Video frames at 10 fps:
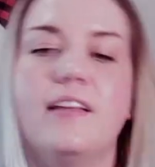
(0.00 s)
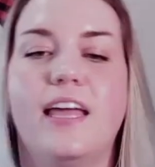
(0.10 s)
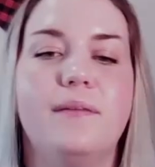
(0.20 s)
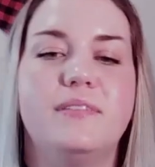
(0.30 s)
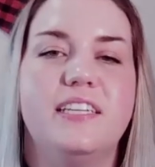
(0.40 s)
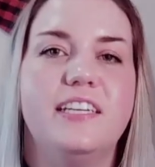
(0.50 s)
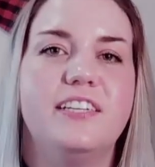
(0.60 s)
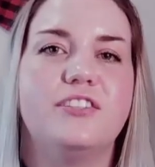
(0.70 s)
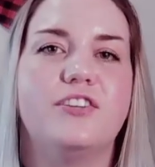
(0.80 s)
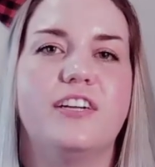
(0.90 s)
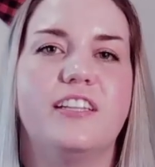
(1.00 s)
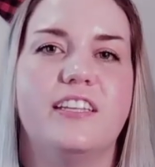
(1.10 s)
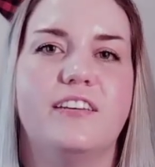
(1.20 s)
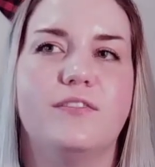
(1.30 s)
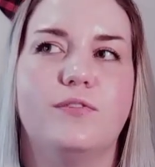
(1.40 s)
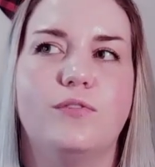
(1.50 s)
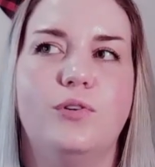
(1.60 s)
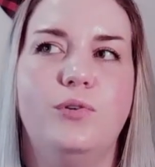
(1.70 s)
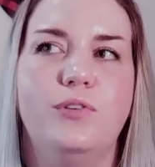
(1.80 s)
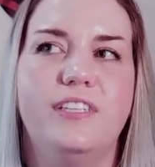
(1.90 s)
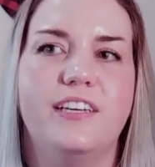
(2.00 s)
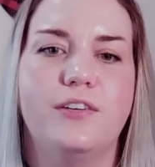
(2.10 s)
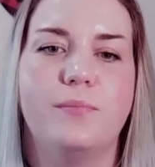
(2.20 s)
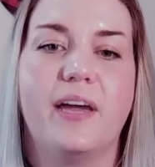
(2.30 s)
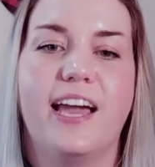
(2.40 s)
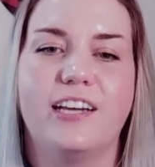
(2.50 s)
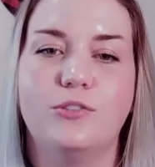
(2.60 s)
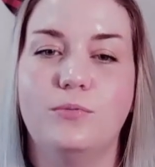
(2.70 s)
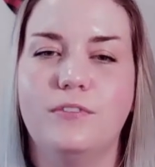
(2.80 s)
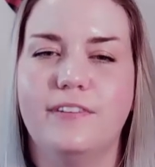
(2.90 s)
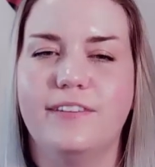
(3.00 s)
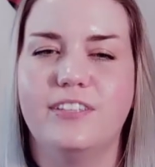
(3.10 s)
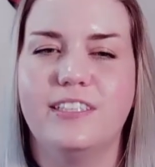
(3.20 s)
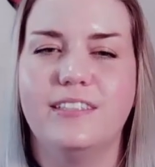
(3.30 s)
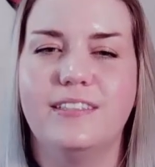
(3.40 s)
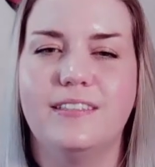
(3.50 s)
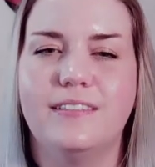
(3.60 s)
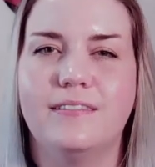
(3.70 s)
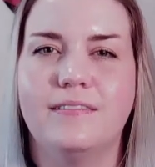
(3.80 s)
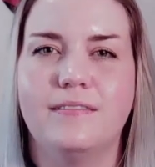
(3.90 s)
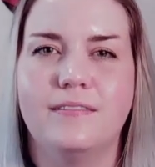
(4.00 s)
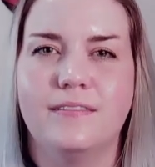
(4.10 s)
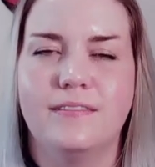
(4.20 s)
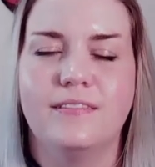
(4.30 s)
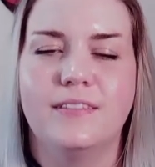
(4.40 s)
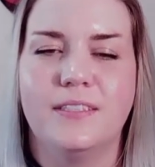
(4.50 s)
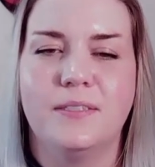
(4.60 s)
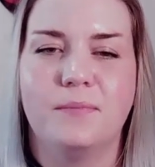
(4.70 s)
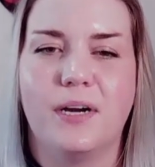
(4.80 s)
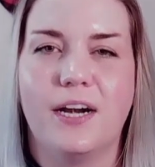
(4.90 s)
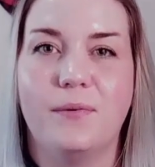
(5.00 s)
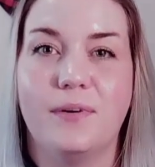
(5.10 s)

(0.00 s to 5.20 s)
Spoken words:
And I'm sitting here trying to think of who to tell you my actual favorite is, but I don't want